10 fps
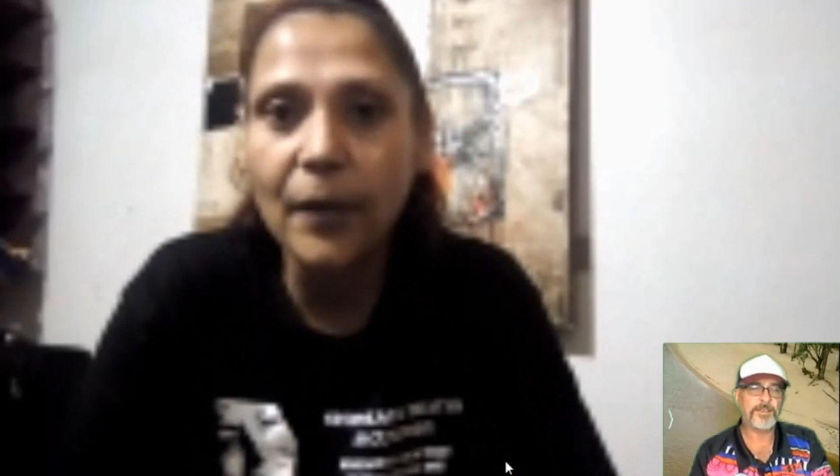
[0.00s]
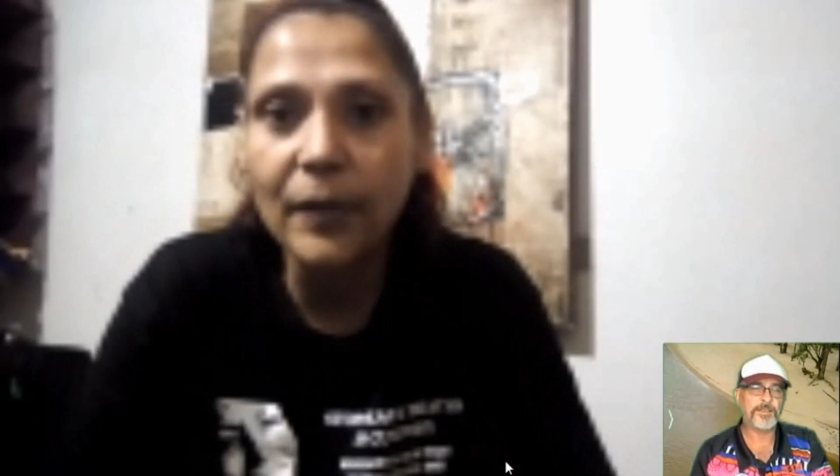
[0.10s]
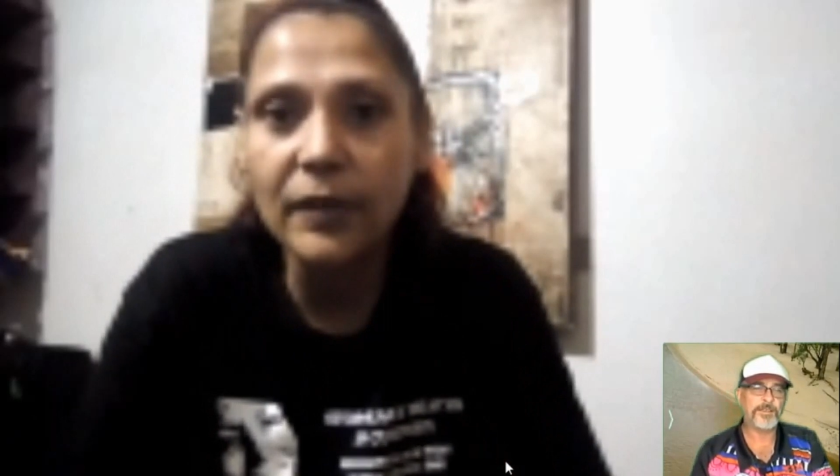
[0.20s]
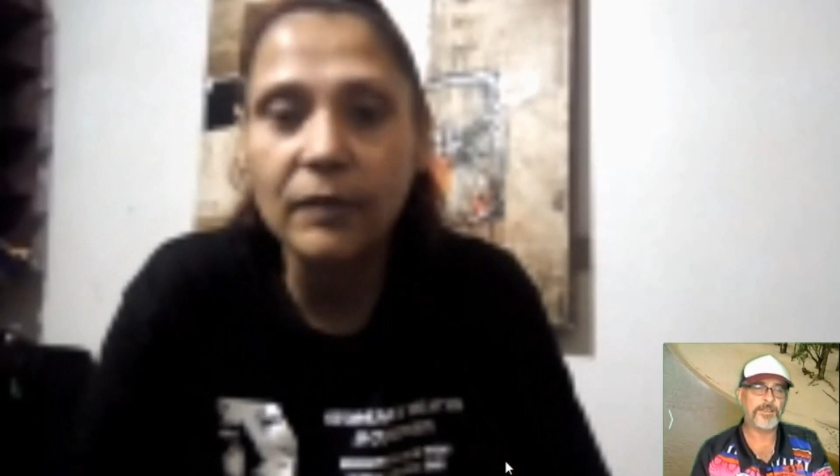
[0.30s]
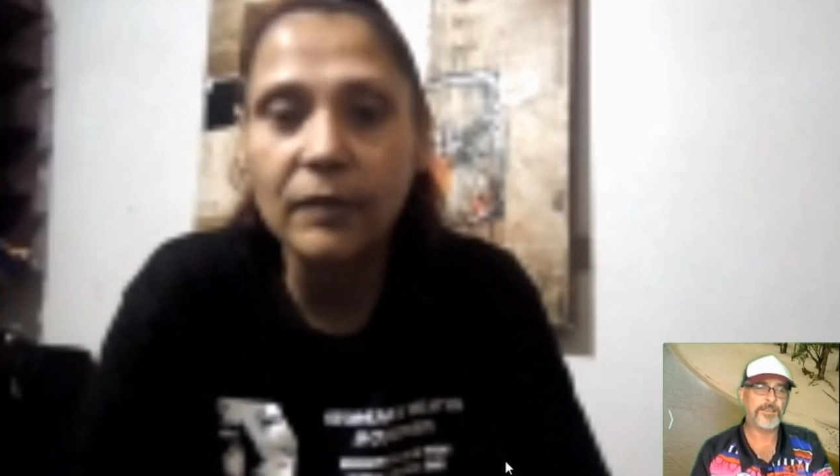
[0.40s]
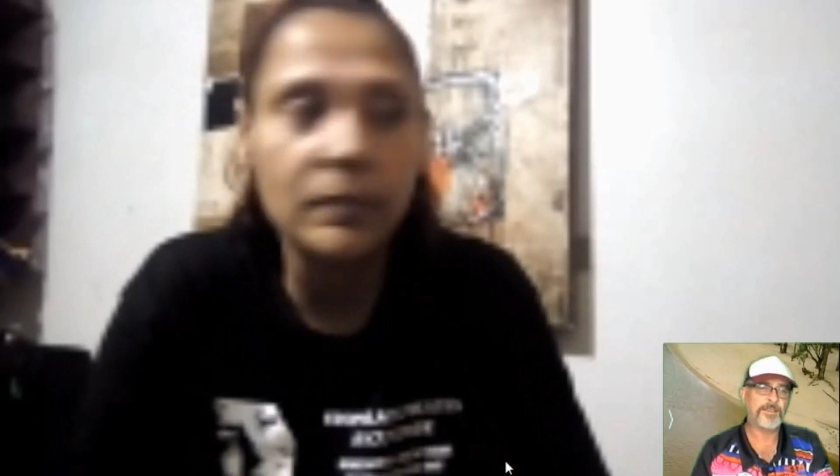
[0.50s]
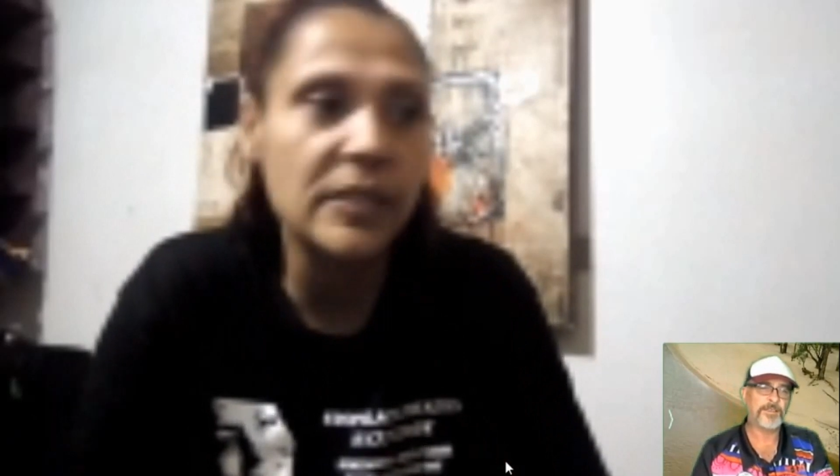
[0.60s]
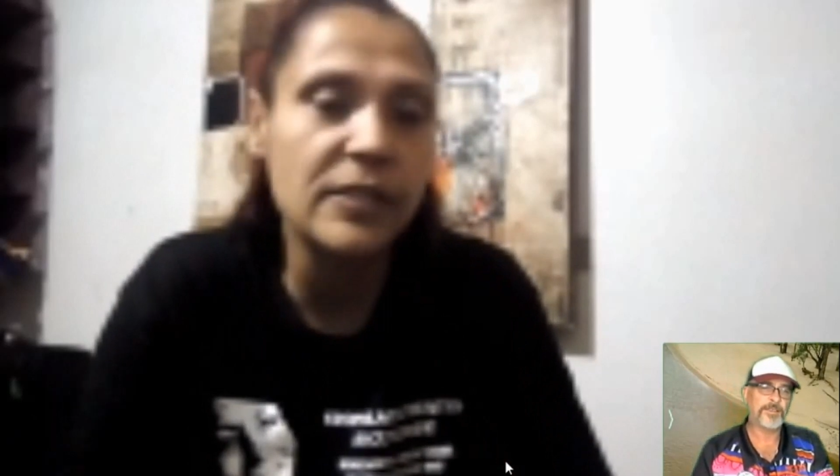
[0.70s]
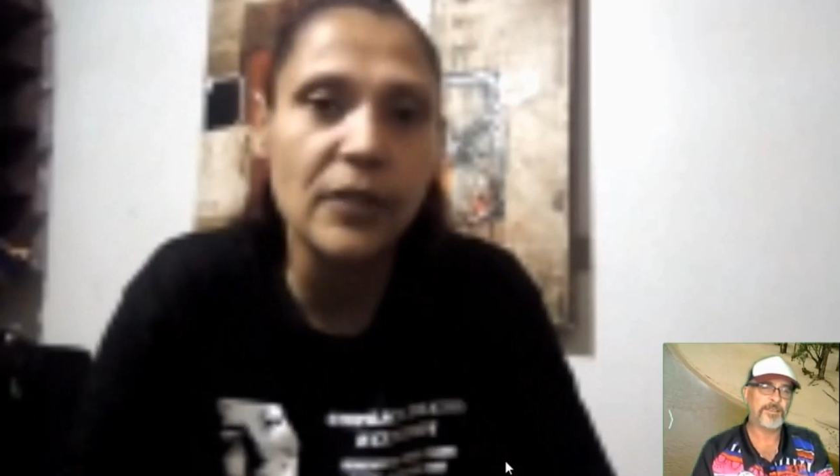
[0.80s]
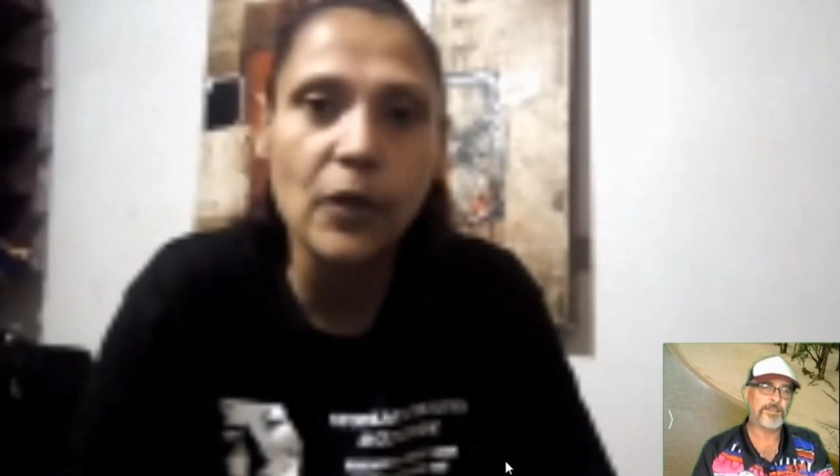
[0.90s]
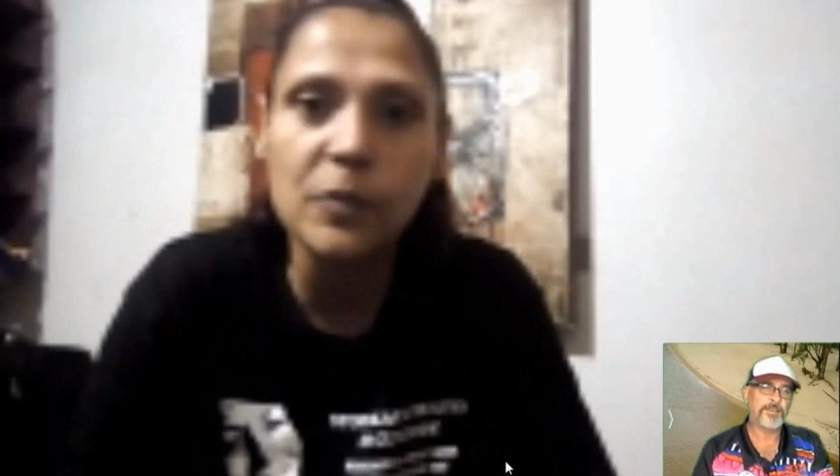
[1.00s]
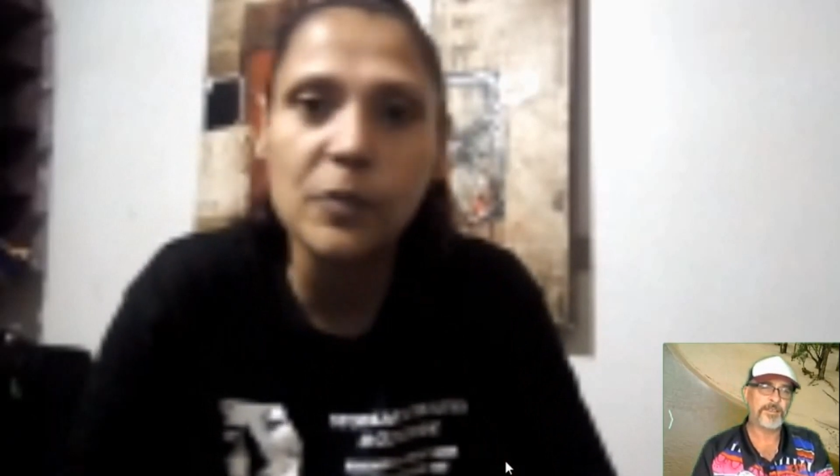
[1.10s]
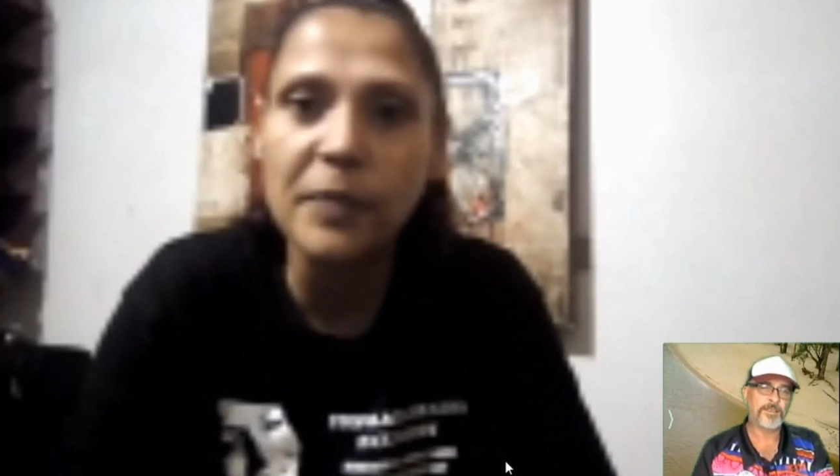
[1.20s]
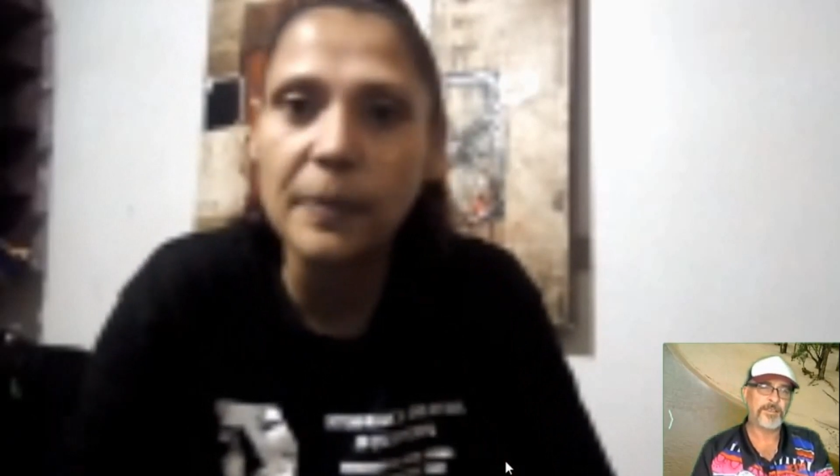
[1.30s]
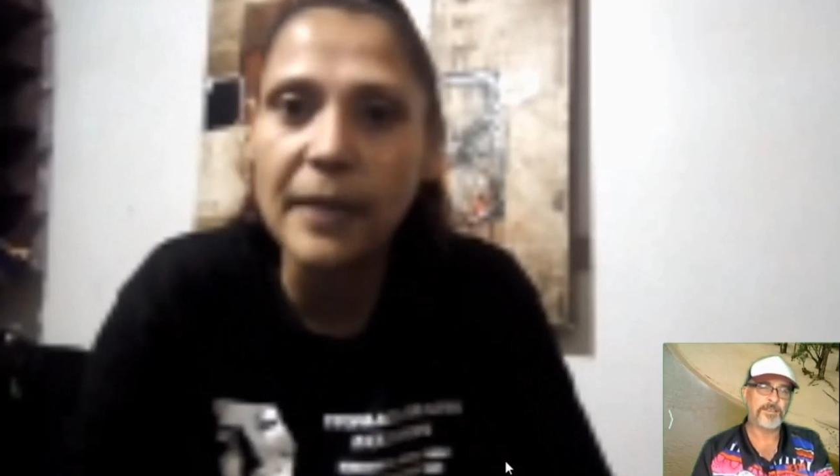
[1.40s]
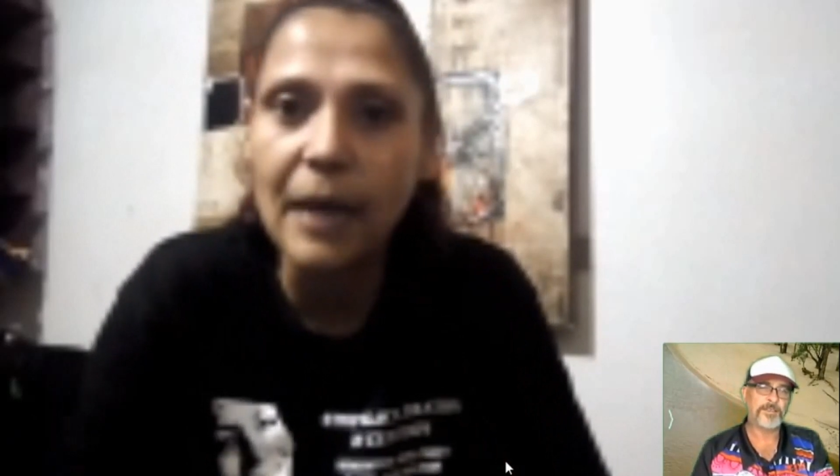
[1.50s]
One of the sister girls picked me